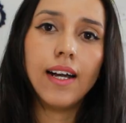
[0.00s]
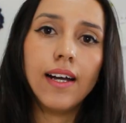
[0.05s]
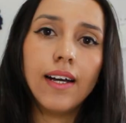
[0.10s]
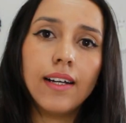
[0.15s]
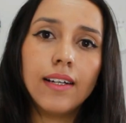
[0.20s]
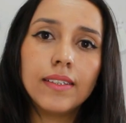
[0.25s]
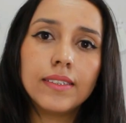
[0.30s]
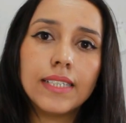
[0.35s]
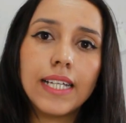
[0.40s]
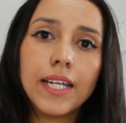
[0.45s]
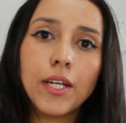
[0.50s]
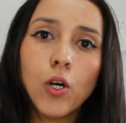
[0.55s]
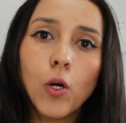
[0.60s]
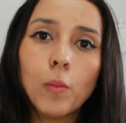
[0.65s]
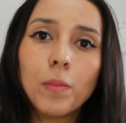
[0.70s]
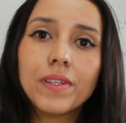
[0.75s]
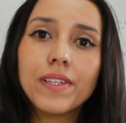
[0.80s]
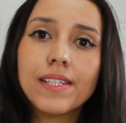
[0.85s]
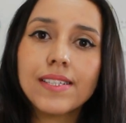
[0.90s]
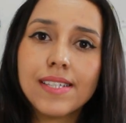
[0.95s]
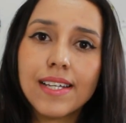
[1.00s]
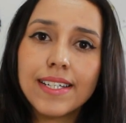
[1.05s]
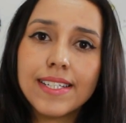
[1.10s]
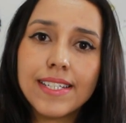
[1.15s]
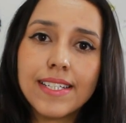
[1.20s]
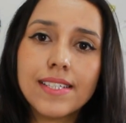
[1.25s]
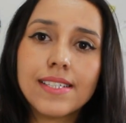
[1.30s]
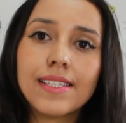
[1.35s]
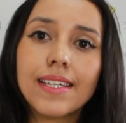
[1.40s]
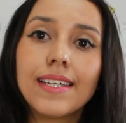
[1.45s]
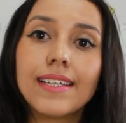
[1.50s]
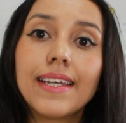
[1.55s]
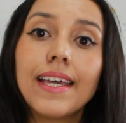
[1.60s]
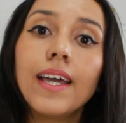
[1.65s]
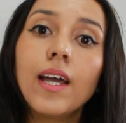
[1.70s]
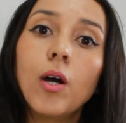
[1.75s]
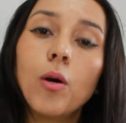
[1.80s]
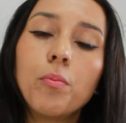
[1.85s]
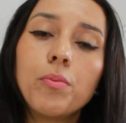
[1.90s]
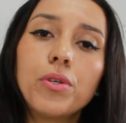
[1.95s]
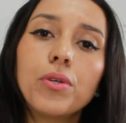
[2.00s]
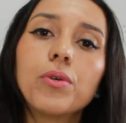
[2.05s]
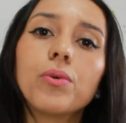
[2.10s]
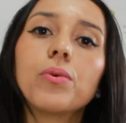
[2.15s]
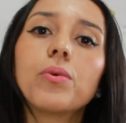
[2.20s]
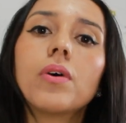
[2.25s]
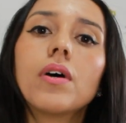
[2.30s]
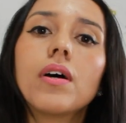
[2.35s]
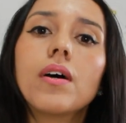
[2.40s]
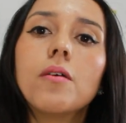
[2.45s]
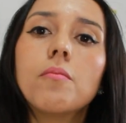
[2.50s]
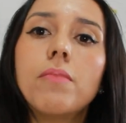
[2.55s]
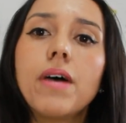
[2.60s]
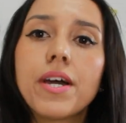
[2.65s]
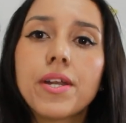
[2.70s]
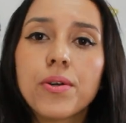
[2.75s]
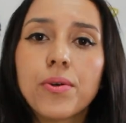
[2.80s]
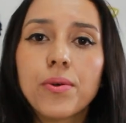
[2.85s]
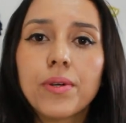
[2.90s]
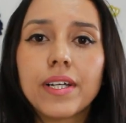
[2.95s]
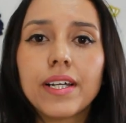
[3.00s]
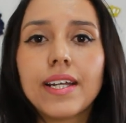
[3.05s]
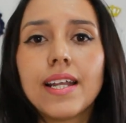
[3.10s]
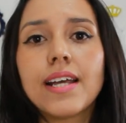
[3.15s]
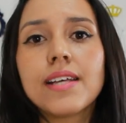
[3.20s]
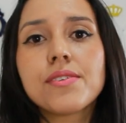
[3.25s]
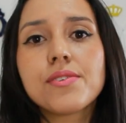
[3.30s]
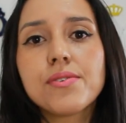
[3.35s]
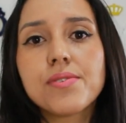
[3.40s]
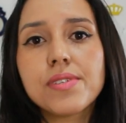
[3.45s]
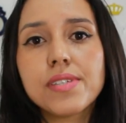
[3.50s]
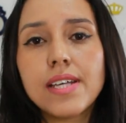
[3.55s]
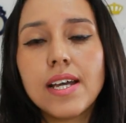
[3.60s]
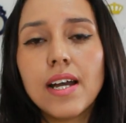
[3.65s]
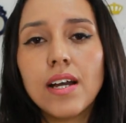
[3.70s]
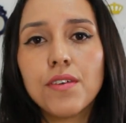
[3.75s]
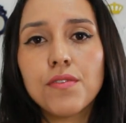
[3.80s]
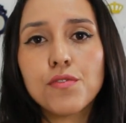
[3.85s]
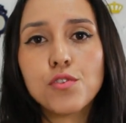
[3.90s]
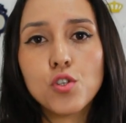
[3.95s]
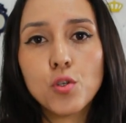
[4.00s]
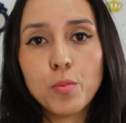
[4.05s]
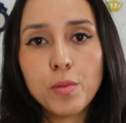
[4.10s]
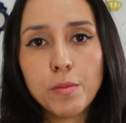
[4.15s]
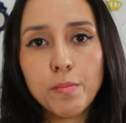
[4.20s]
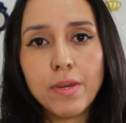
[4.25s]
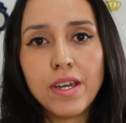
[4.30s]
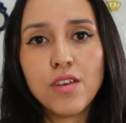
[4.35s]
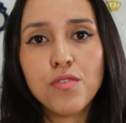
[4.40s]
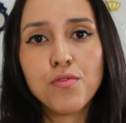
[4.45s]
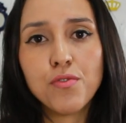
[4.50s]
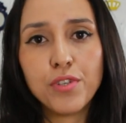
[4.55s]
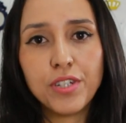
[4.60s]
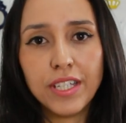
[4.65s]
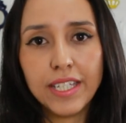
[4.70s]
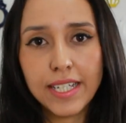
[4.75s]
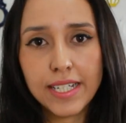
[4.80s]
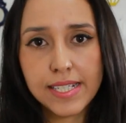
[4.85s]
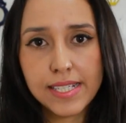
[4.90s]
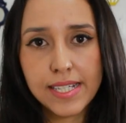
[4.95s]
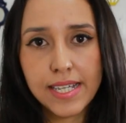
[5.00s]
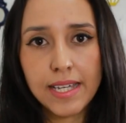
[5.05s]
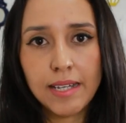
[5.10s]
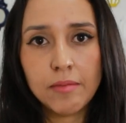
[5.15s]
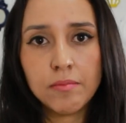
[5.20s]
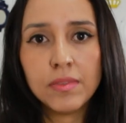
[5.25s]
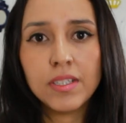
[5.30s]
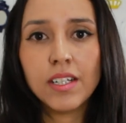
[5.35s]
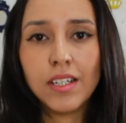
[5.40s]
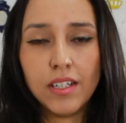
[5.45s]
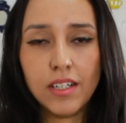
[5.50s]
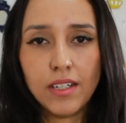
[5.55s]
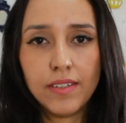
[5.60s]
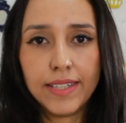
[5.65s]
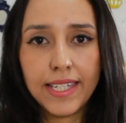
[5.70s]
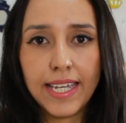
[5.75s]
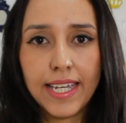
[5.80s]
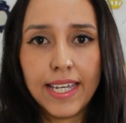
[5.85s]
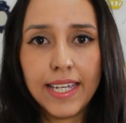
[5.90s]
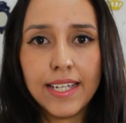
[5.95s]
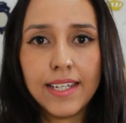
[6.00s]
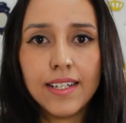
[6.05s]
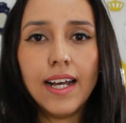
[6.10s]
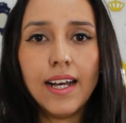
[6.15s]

Um, I hope these ideas can help you better organize yourself to prepare for the exam, okay?